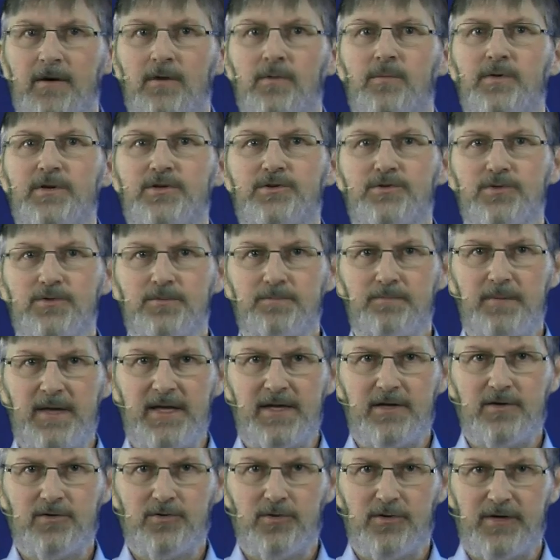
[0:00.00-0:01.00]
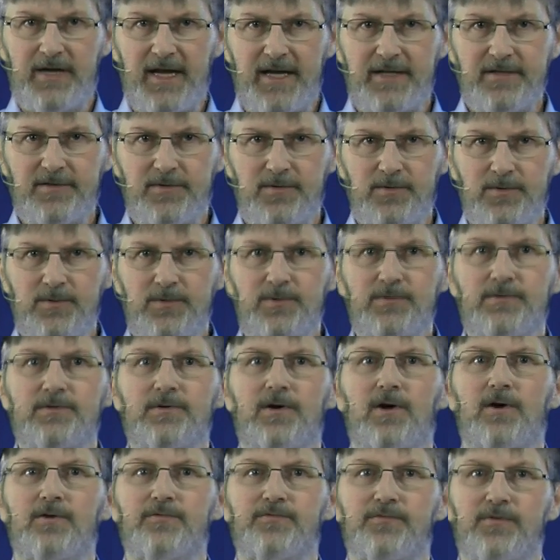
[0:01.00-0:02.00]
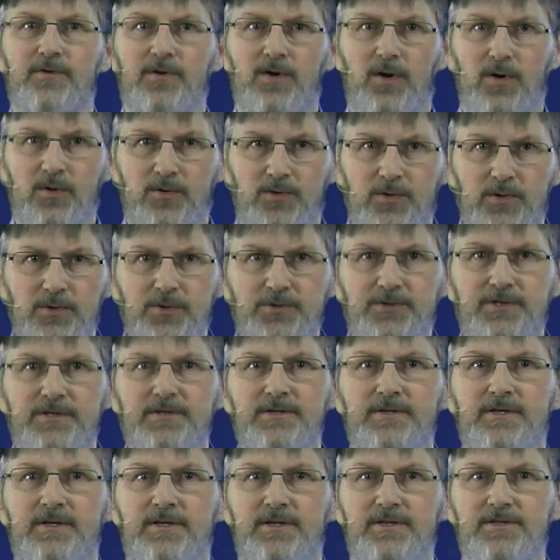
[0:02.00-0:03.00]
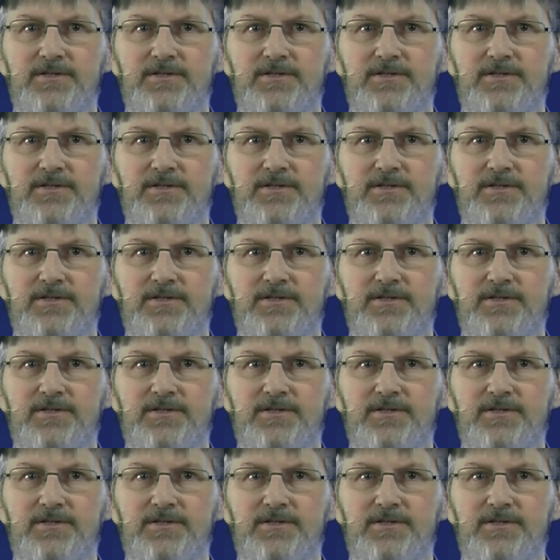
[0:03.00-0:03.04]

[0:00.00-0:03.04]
we should make correct use of occlusion,